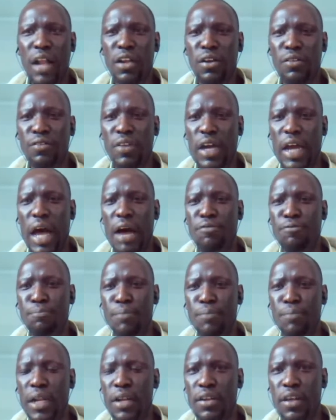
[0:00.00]
of the
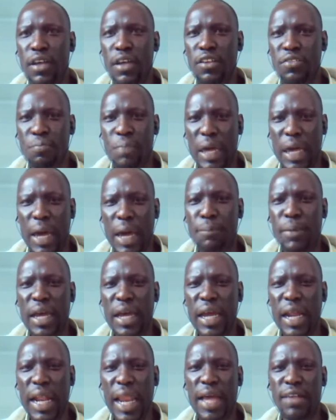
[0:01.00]
government is
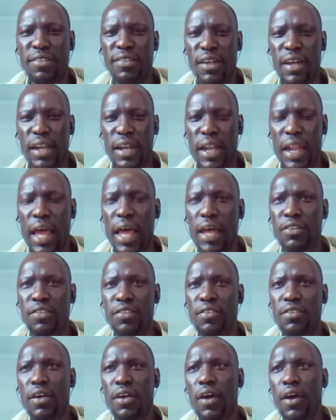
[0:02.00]
becoming less and
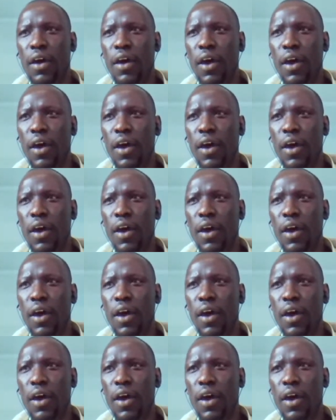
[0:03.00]
less